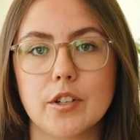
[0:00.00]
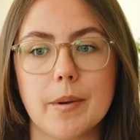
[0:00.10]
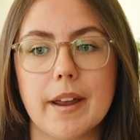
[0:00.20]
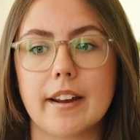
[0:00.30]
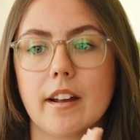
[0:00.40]

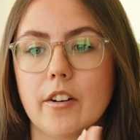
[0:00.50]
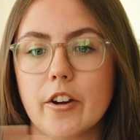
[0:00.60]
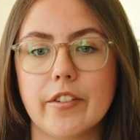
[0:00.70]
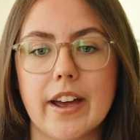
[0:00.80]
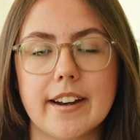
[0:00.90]
doing an
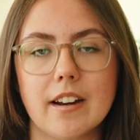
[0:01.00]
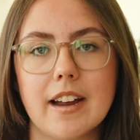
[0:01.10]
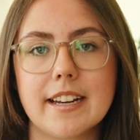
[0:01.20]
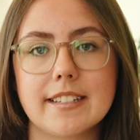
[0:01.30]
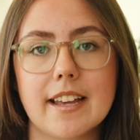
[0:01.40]
overhead
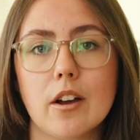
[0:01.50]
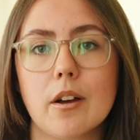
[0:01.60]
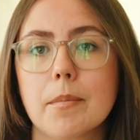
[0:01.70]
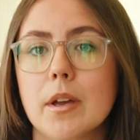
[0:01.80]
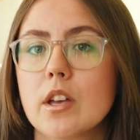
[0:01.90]
lighting
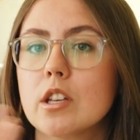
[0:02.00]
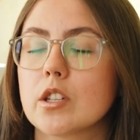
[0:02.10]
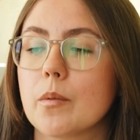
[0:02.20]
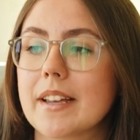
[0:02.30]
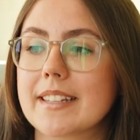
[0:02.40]
setup.
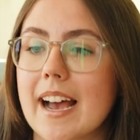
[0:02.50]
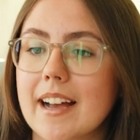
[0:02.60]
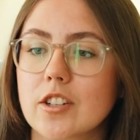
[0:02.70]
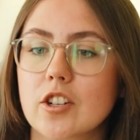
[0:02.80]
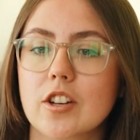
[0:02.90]
So we
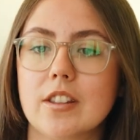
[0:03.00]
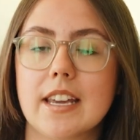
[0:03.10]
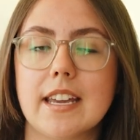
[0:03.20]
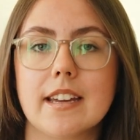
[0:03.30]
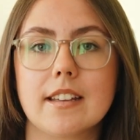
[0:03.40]
attached
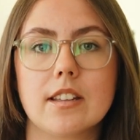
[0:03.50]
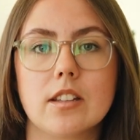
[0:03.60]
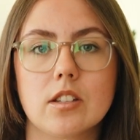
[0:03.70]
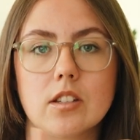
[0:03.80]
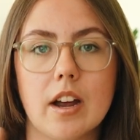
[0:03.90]
the
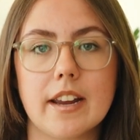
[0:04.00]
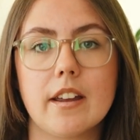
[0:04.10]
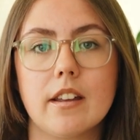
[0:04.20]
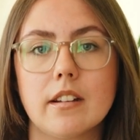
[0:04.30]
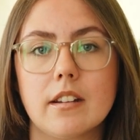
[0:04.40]

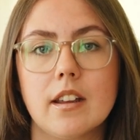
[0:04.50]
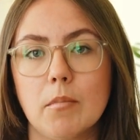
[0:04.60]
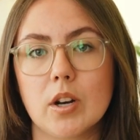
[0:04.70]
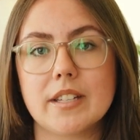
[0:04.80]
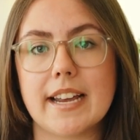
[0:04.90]
Zhiyun
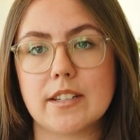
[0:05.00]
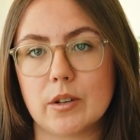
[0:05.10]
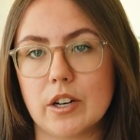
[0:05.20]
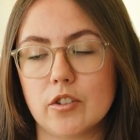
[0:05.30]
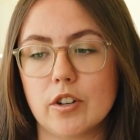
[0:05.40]
MOLUS
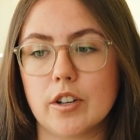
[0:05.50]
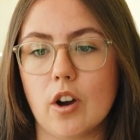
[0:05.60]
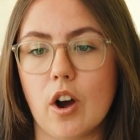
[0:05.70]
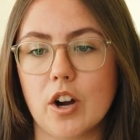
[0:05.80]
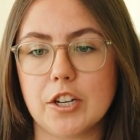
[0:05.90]
X100
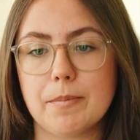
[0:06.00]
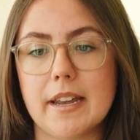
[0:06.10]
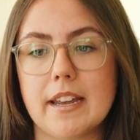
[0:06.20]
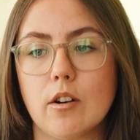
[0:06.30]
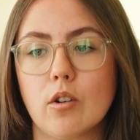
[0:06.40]

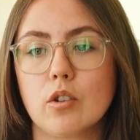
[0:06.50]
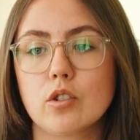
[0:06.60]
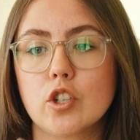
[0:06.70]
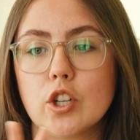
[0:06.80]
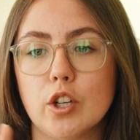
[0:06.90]
RGB
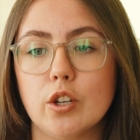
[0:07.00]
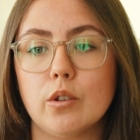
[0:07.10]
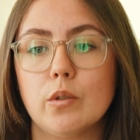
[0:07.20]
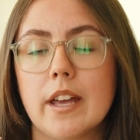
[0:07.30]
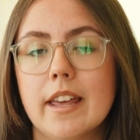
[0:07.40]

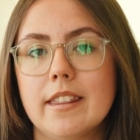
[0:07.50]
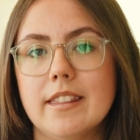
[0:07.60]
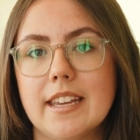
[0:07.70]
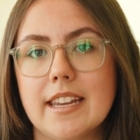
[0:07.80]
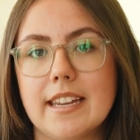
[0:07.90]
onto
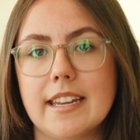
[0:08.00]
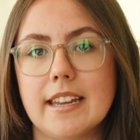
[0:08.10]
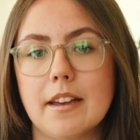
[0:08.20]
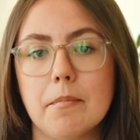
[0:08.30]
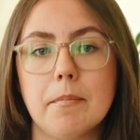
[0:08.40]

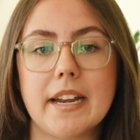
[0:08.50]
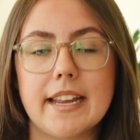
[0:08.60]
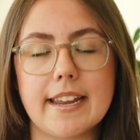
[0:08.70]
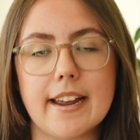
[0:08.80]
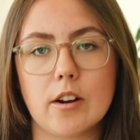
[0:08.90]
the
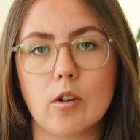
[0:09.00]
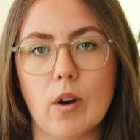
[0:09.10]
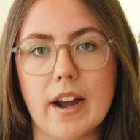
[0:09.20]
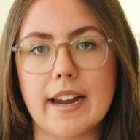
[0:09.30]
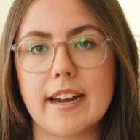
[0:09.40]
mini
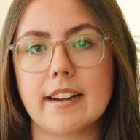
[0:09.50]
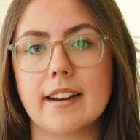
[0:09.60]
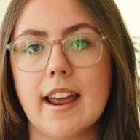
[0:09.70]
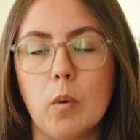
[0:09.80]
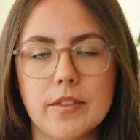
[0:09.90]

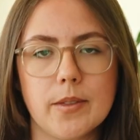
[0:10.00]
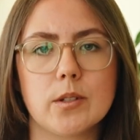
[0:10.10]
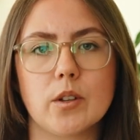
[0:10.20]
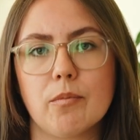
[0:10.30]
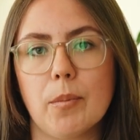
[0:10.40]
crane with the
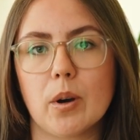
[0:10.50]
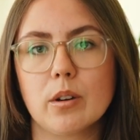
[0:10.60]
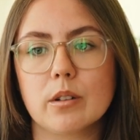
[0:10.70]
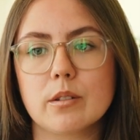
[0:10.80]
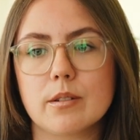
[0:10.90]

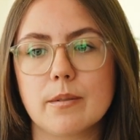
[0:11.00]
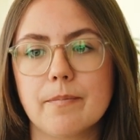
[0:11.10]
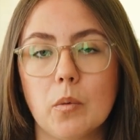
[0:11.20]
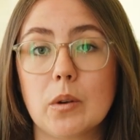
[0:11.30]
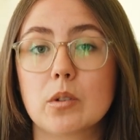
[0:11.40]
softbox.
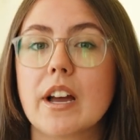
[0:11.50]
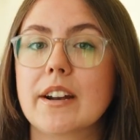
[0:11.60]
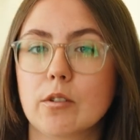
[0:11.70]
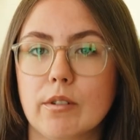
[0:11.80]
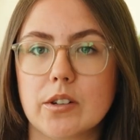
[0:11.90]
We also
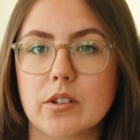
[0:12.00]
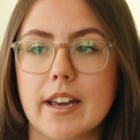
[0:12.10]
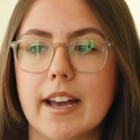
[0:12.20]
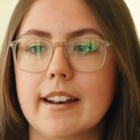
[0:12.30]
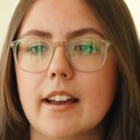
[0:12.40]
had a grid on
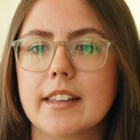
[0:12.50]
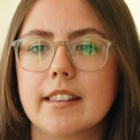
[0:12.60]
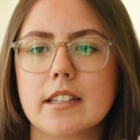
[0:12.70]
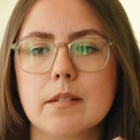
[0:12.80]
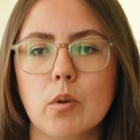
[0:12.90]
it, and I think
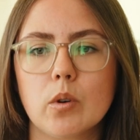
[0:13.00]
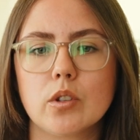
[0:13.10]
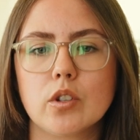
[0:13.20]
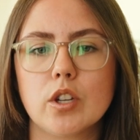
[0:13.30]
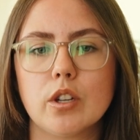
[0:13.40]
that's
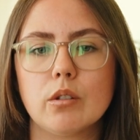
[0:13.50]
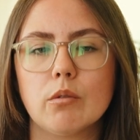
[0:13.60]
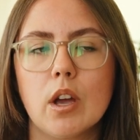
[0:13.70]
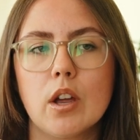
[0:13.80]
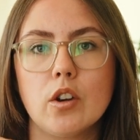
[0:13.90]
important
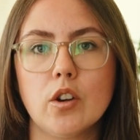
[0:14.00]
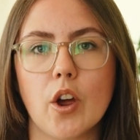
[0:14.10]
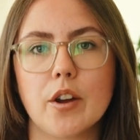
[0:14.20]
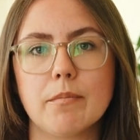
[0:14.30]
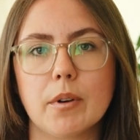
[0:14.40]
to
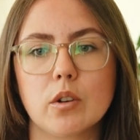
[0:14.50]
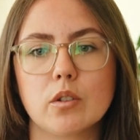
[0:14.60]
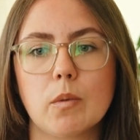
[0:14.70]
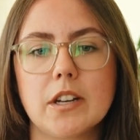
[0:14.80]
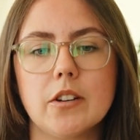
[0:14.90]
note
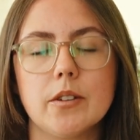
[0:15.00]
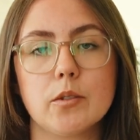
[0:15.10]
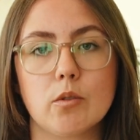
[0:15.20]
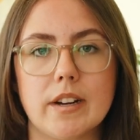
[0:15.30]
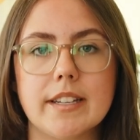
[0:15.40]
because when you use
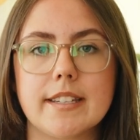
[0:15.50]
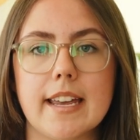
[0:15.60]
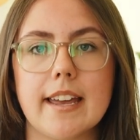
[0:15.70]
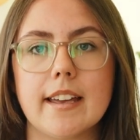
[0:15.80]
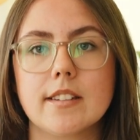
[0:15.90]
grids,
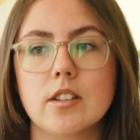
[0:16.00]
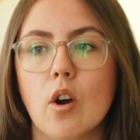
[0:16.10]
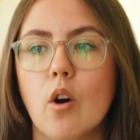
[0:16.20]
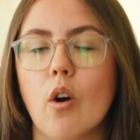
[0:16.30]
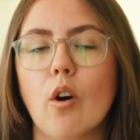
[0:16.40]
it
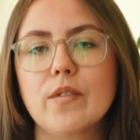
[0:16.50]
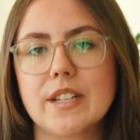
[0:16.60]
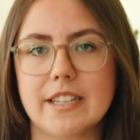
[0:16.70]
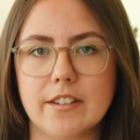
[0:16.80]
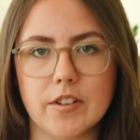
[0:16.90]

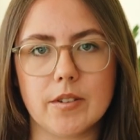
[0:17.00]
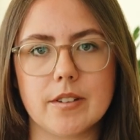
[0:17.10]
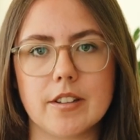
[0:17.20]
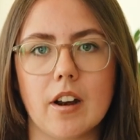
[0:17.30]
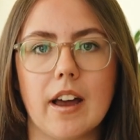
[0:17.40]
obviously
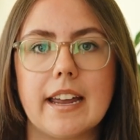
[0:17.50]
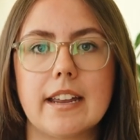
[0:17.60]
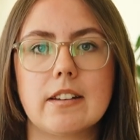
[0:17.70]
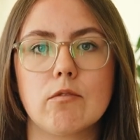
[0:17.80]
diffuses the light. It